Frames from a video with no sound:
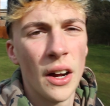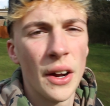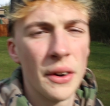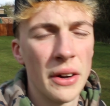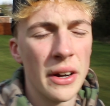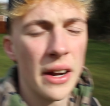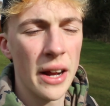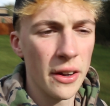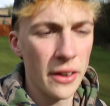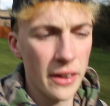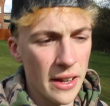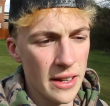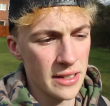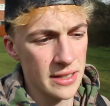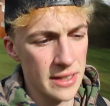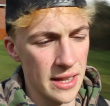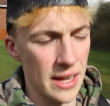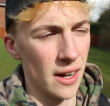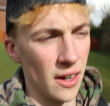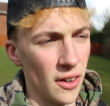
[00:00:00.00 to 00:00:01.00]
I went out
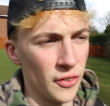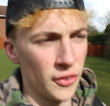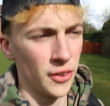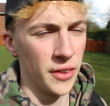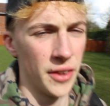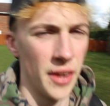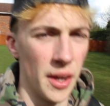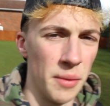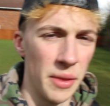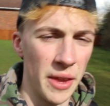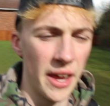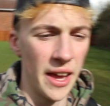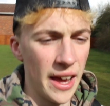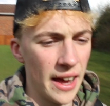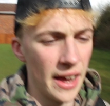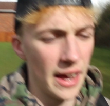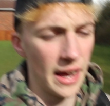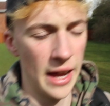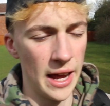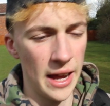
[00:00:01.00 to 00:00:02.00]
yesterday after I'd done the
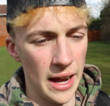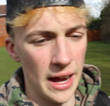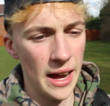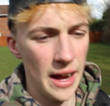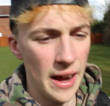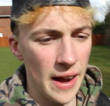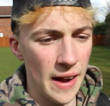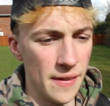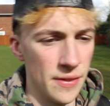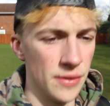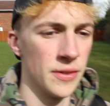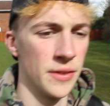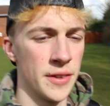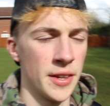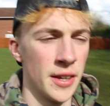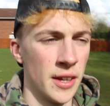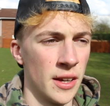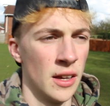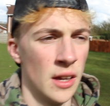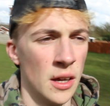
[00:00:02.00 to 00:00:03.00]
hair
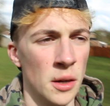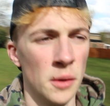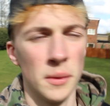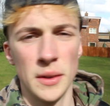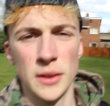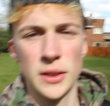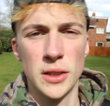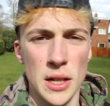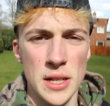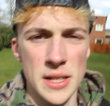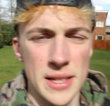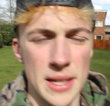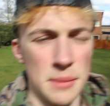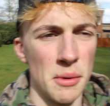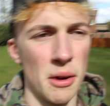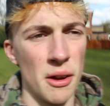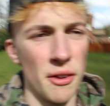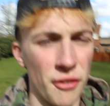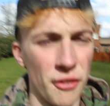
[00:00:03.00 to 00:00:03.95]
and went to go and see my